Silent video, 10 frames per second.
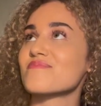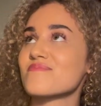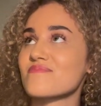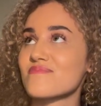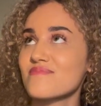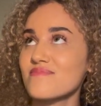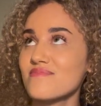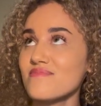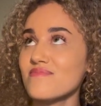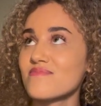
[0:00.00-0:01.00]
make friends
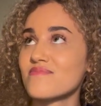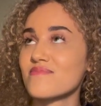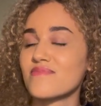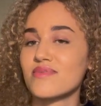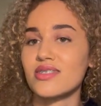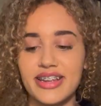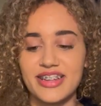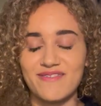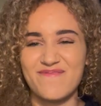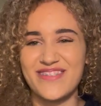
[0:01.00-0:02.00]
at LSE?
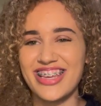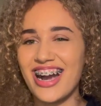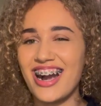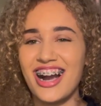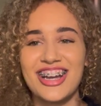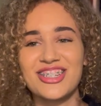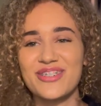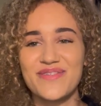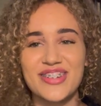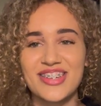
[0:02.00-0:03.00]
Nah, I
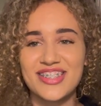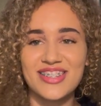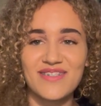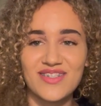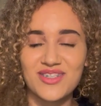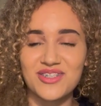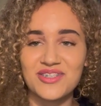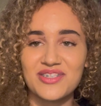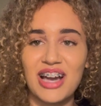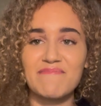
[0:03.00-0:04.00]
don't think it's
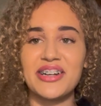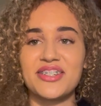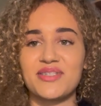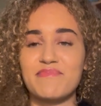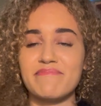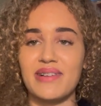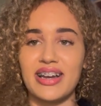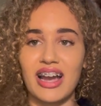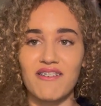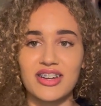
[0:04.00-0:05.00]
difficult. That might just be my
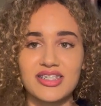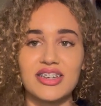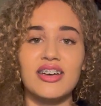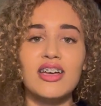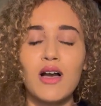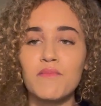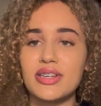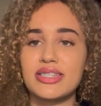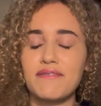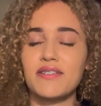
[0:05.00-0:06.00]
character, but
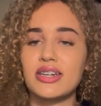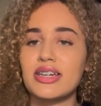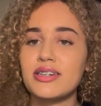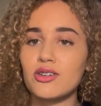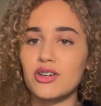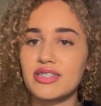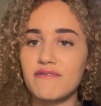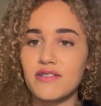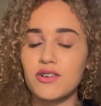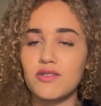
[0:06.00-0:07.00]
it's definitely not
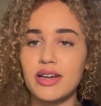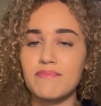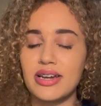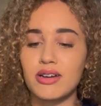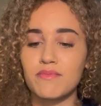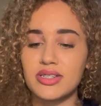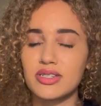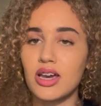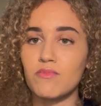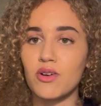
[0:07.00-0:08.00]
difficult in Michaelmas
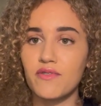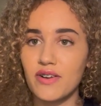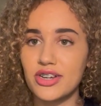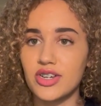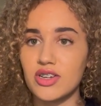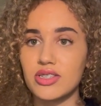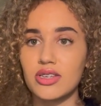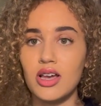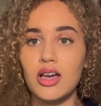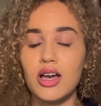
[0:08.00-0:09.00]
term or freshers
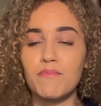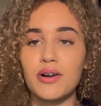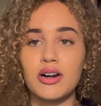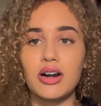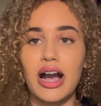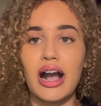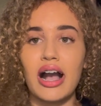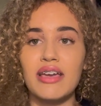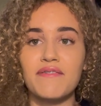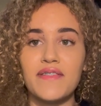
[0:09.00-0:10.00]
but
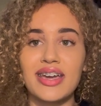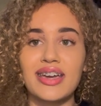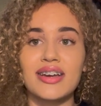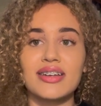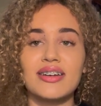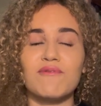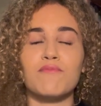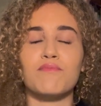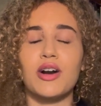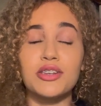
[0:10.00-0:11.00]
I think
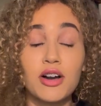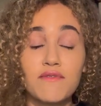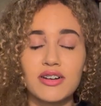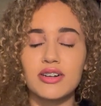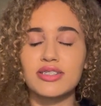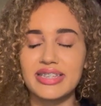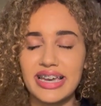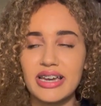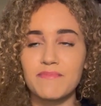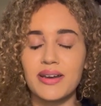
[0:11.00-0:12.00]
another
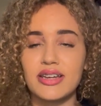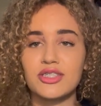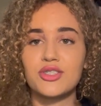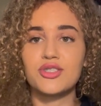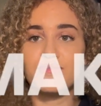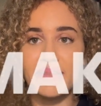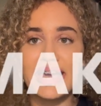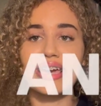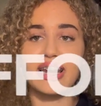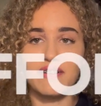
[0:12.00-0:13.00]
tip
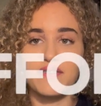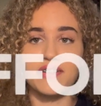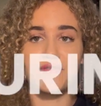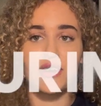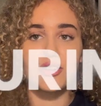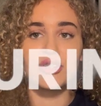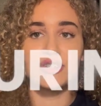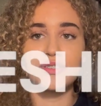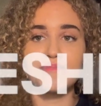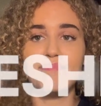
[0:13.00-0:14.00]
make an effort in
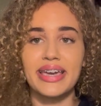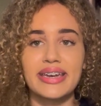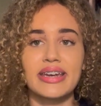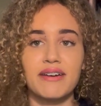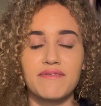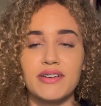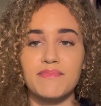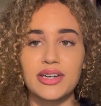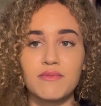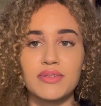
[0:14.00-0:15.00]
freshers make an effort in
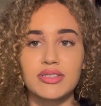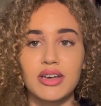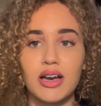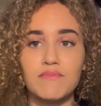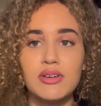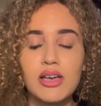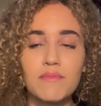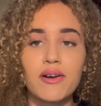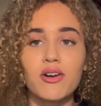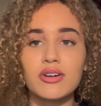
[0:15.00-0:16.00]
Michaelmas term
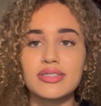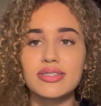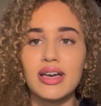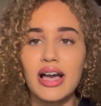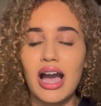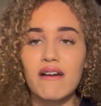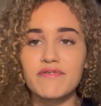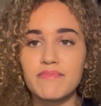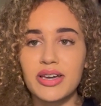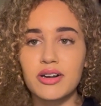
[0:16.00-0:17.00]
because
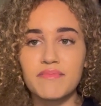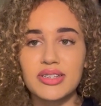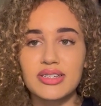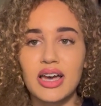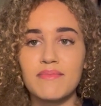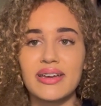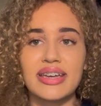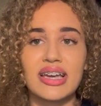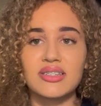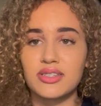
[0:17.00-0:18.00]
after Michaelmas term
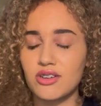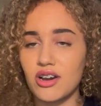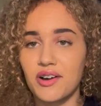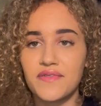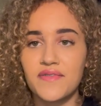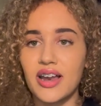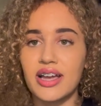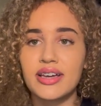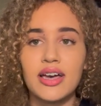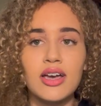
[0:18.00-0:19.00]
it gets tough
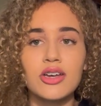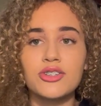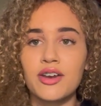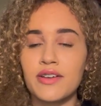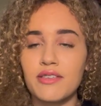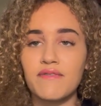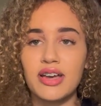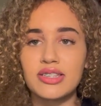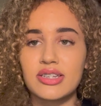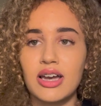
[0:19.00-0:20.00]
like during the
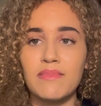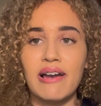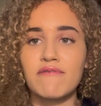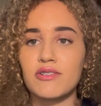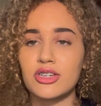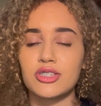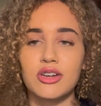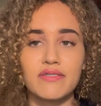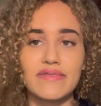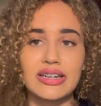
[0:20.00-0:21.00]
first term everyone is
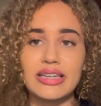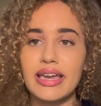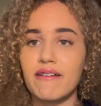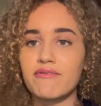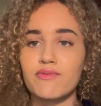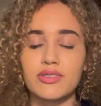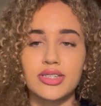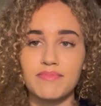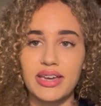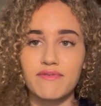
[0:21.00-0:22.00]
so friendly everyone wants
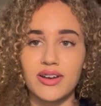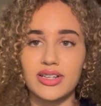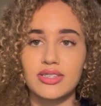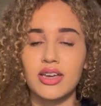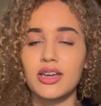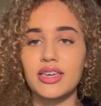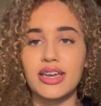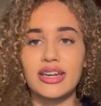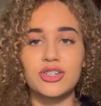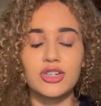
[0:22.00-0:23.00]
to make friends you
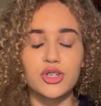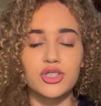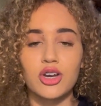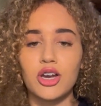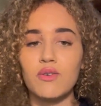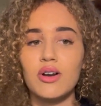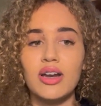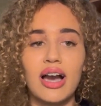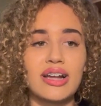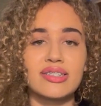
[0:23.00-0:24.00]
can literally just go
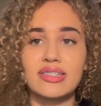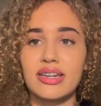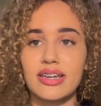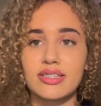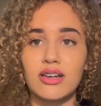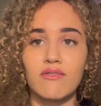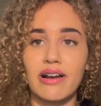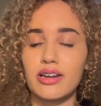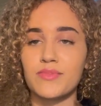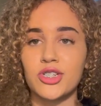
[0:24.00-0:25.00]
and sit next to a
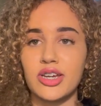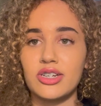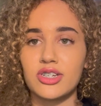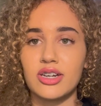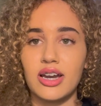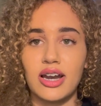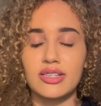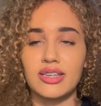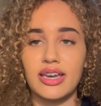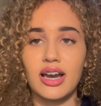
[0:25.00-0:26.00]
random stranger and
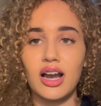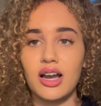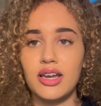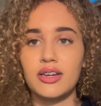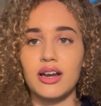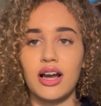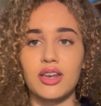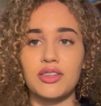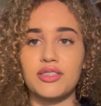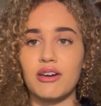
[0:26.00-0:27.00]
say hi
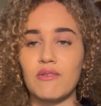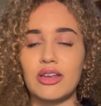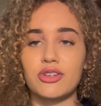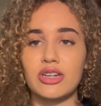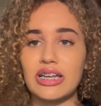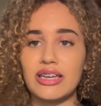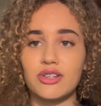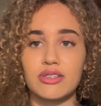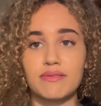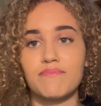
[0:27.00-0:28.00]
and they will literally
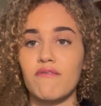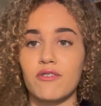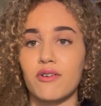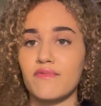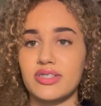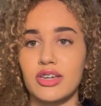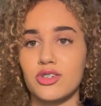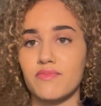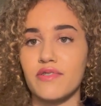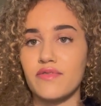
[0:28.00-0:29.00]
just have a
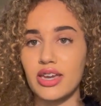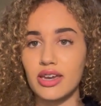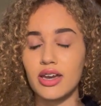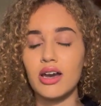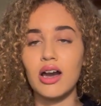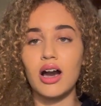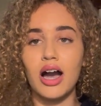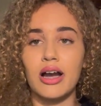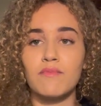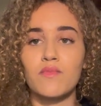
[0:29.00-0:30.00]
conversation with you
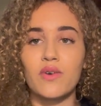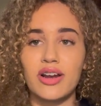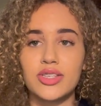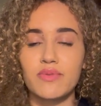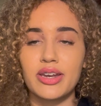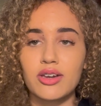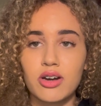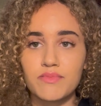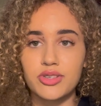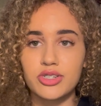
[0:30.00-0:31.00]
um, whereas when it
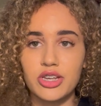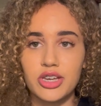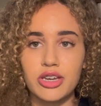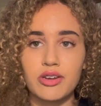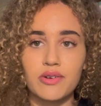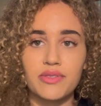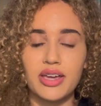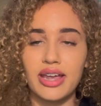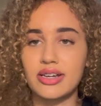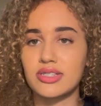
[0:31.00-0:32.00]
comes to
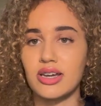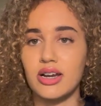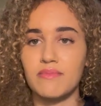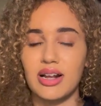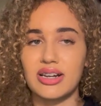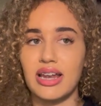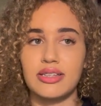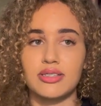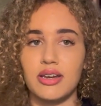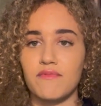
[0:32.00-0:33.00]
the next term like
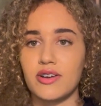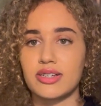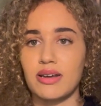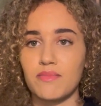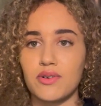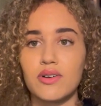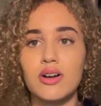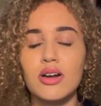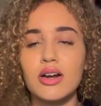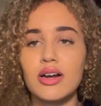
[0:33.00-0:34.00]
Lent term for example
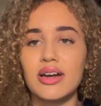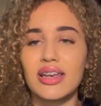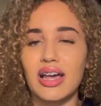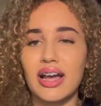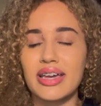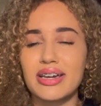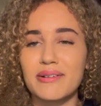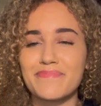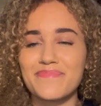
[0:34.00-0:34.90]
like